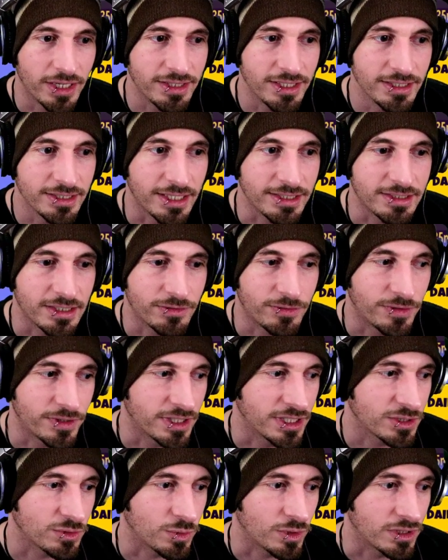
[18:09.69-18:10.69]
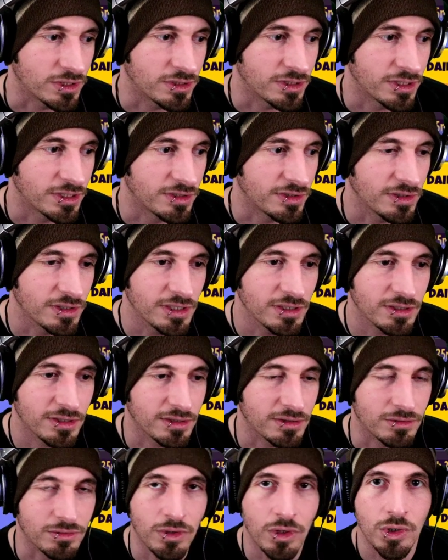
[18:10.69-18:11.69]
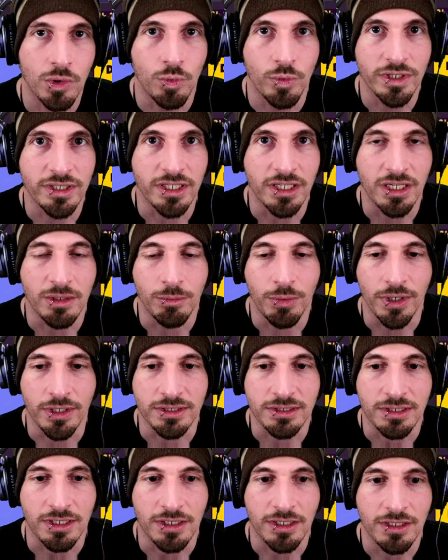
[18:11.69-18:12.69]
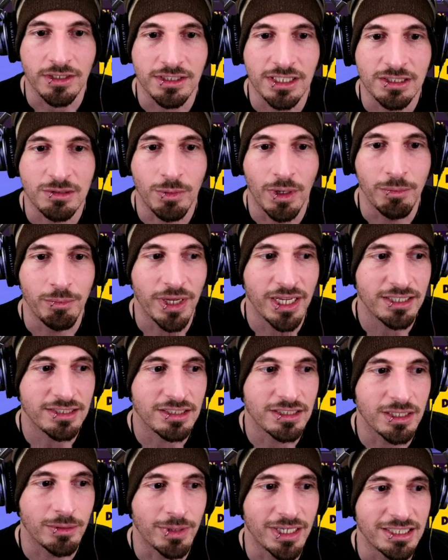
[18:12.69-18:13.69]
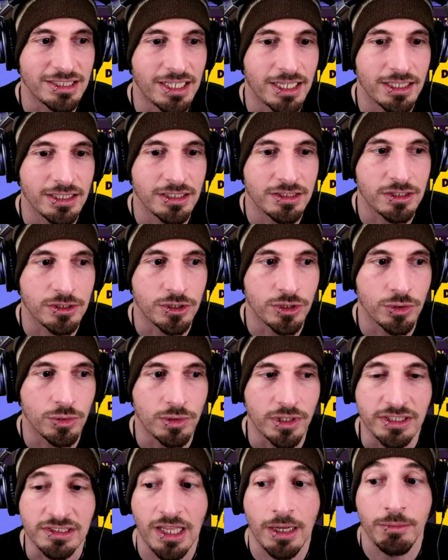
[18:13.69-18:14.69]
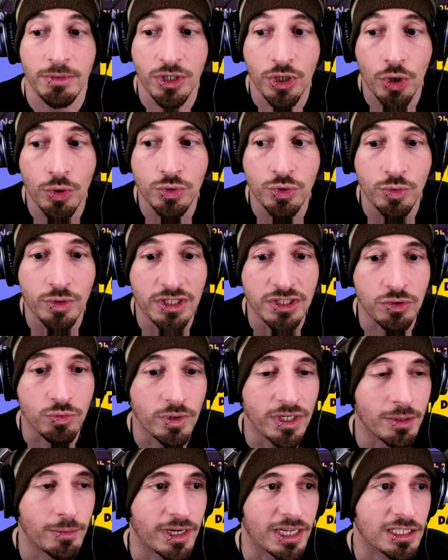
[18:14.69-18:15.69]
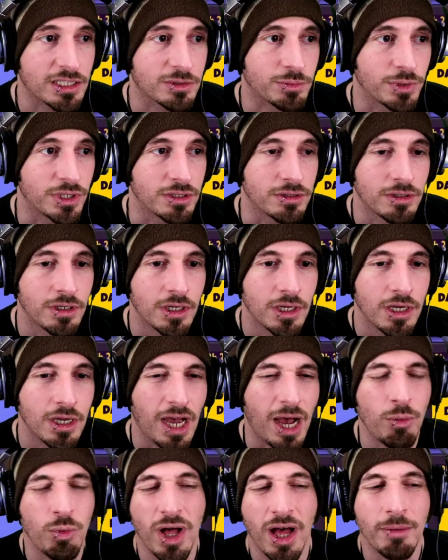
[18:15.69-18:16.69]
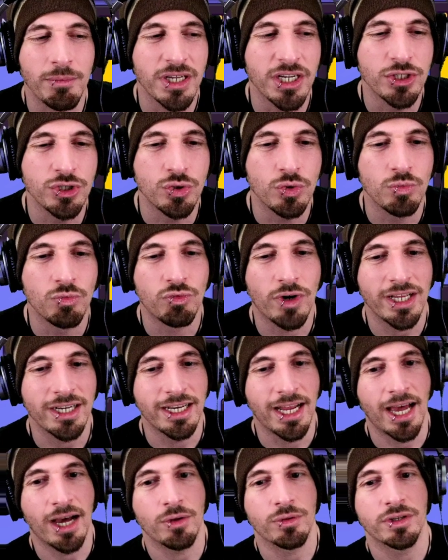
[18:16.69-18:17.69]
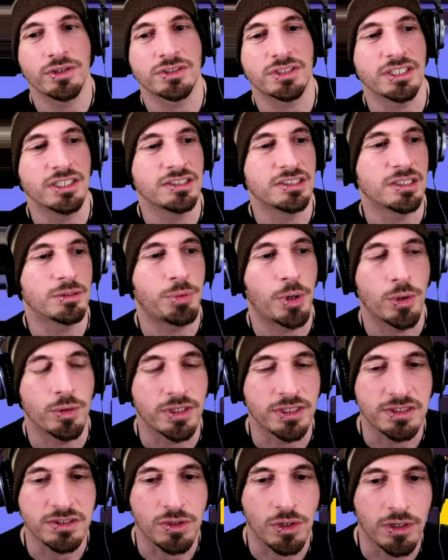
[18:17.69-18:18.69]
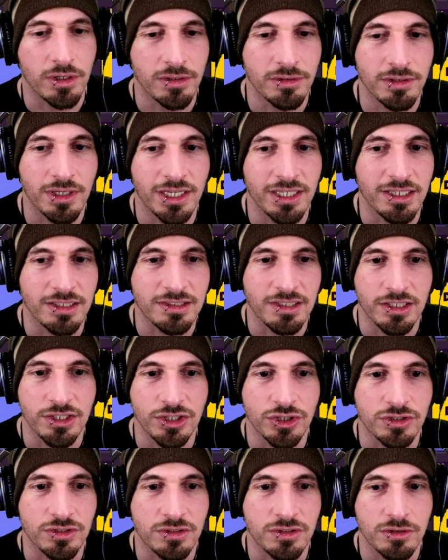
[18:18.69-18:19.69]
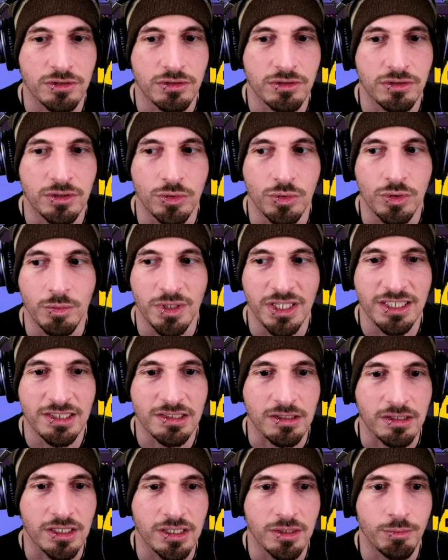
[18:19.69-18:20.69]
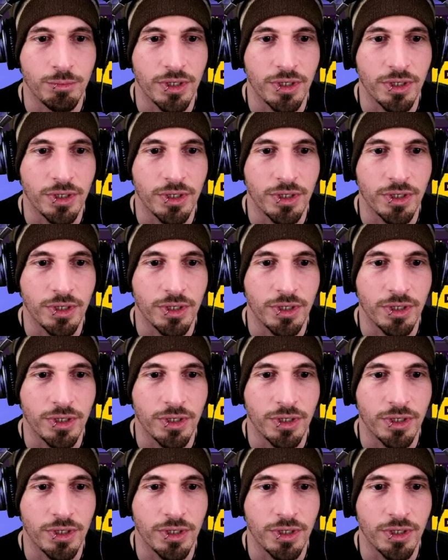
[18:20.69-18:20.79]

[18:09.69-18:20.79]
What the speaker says: I think that's it for this one. It's a little long-winded, but that's basically my daily to-do list. I'm gonna go do these arena battles, but well, I'm gonna do them right now. There's easy opponents, so I guess I could just do them easily.